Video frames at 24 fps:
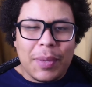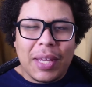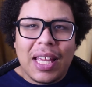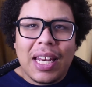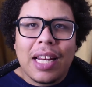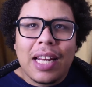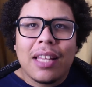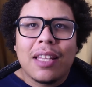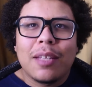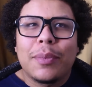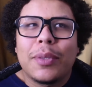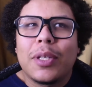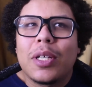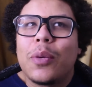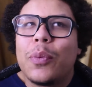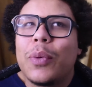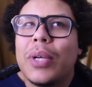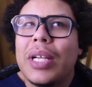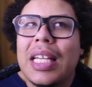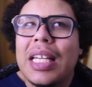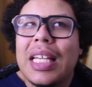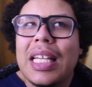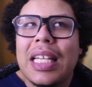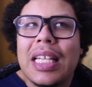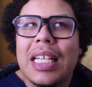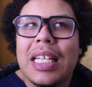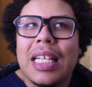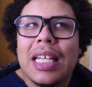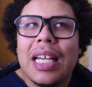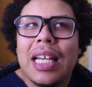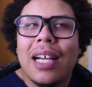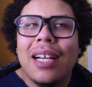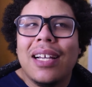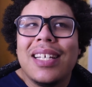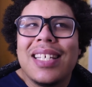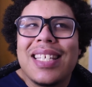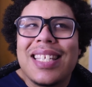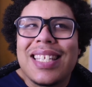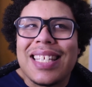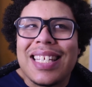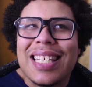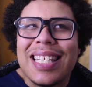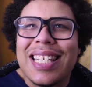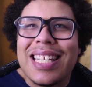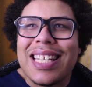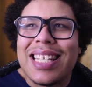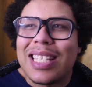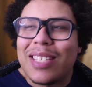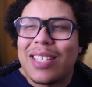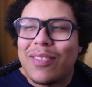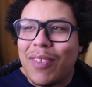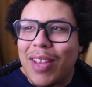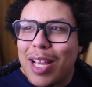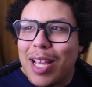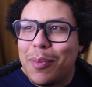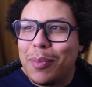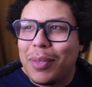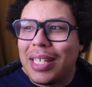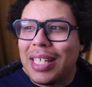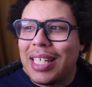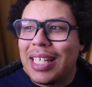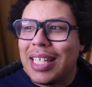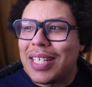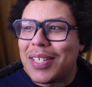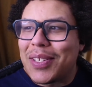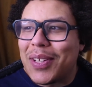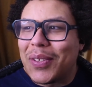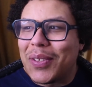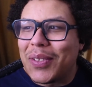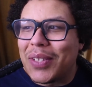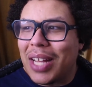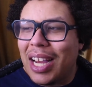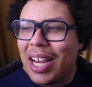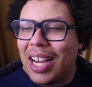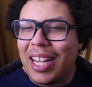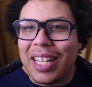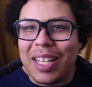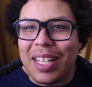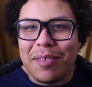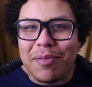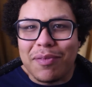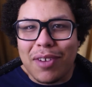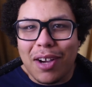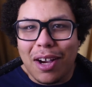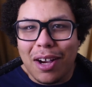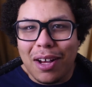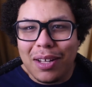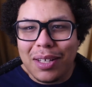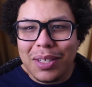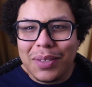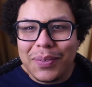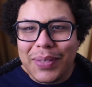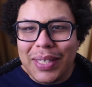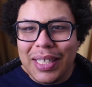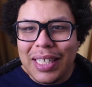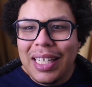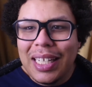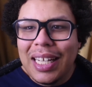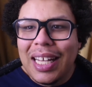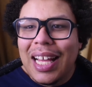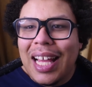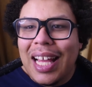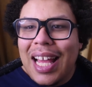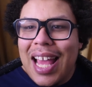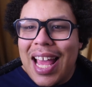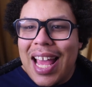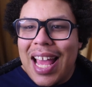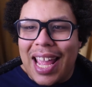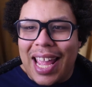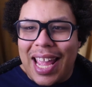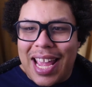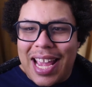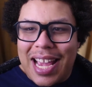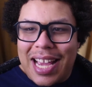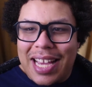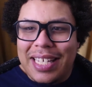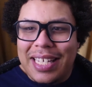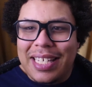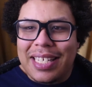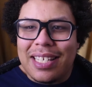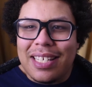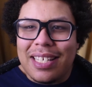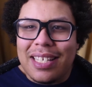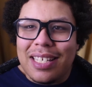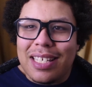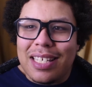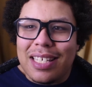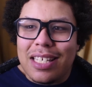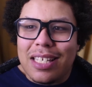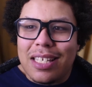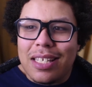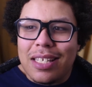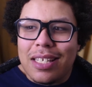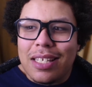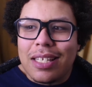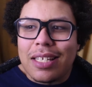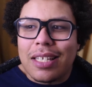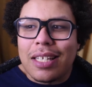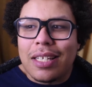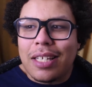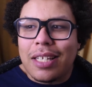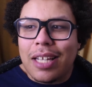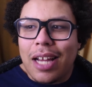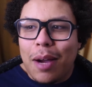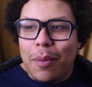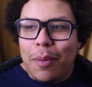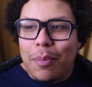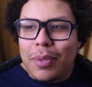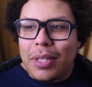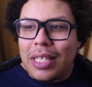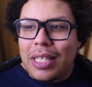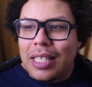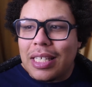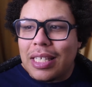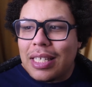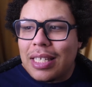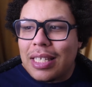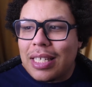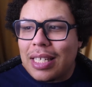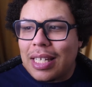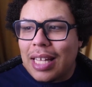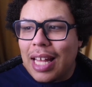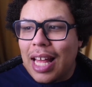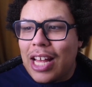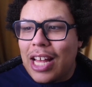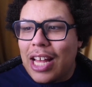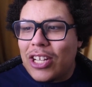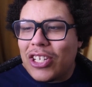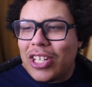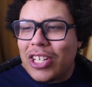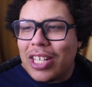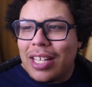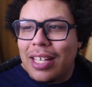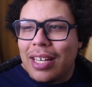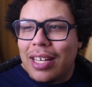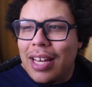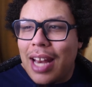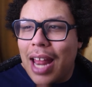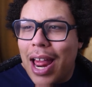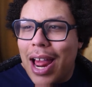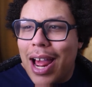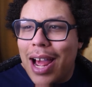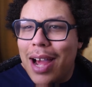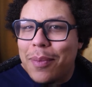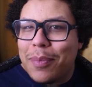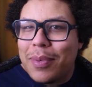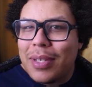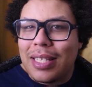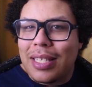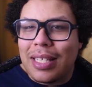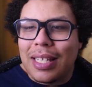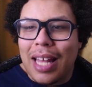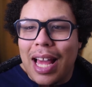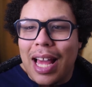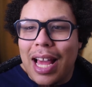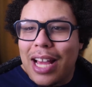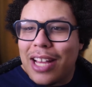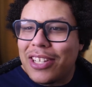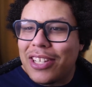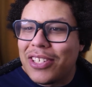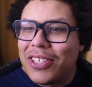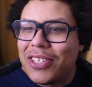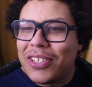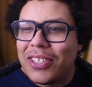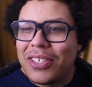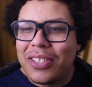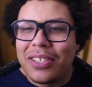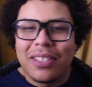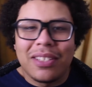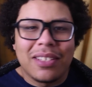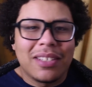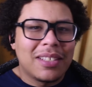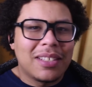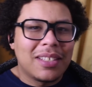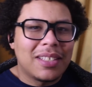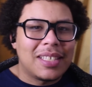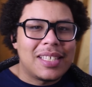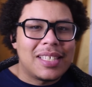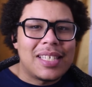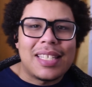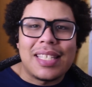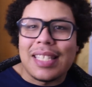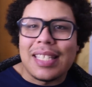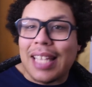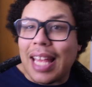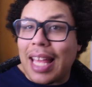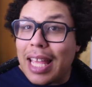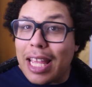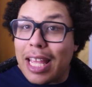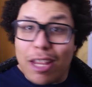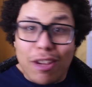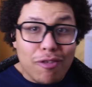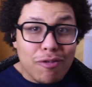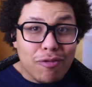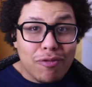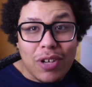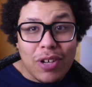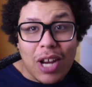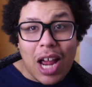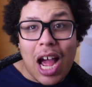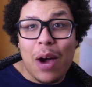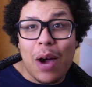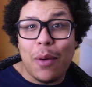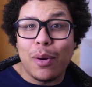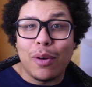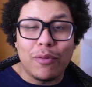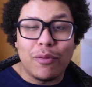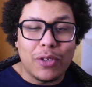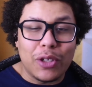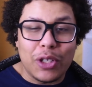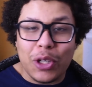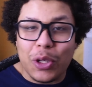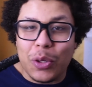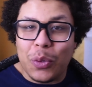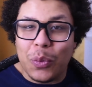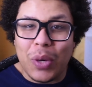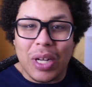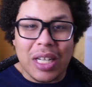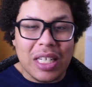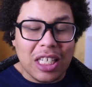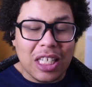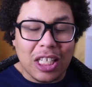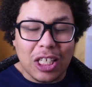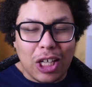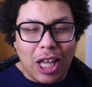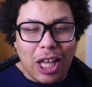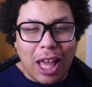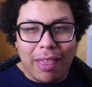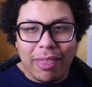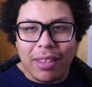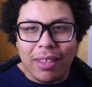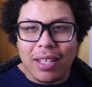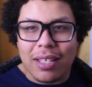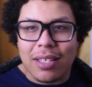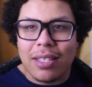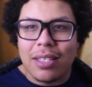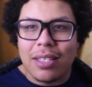of the book, he see his family is all dying of cholera, and he is adopted slash kidnapped slash saved, however you want to look at this,